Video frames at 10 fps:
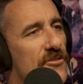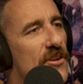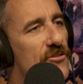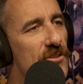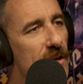just
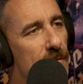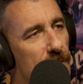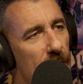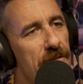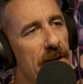don't see it.
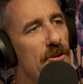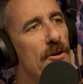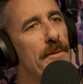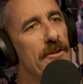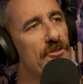I think if
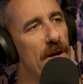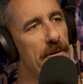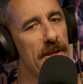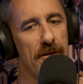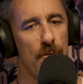you would be
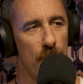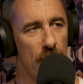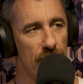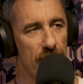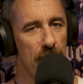somebody that
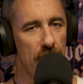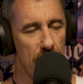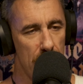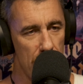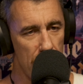would
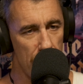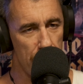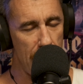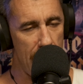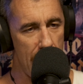
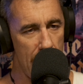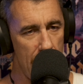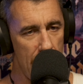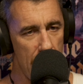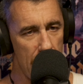
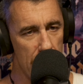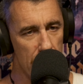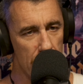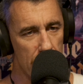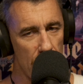uh,
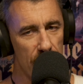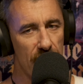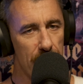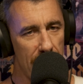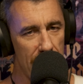go to
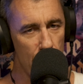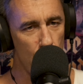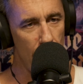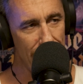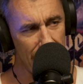sleep late,
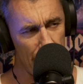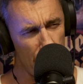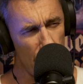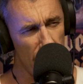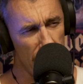wake
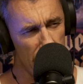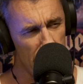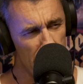up early.